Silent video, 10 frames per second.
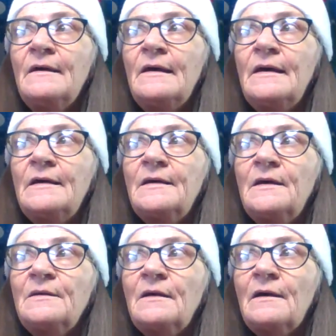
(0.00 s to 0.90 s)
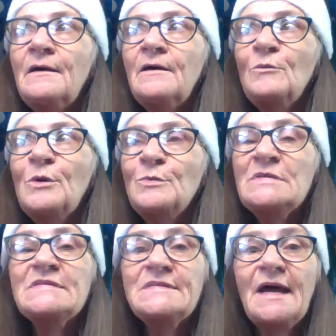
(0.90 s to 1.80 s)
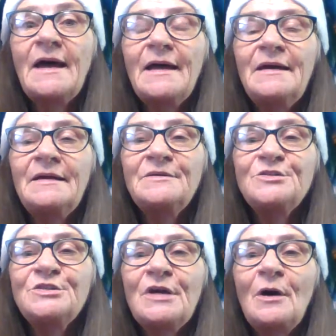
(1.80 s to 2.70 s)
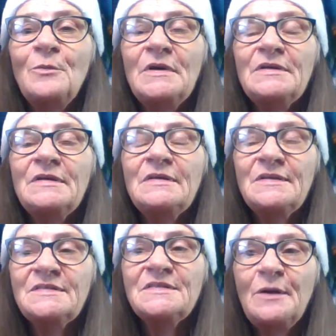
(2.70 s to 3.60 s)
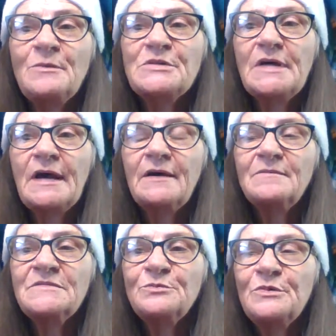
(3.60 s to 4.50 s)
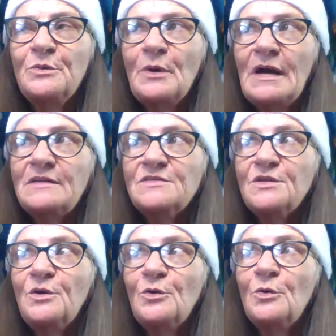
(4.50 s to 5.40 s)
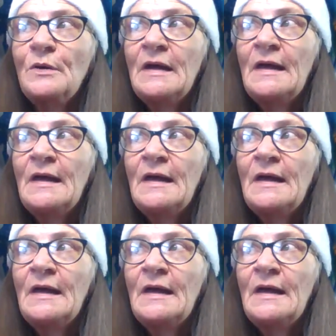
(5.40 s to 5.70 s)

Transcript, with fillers: And uh, we would stay, and she always, in the summer times, we were out of school,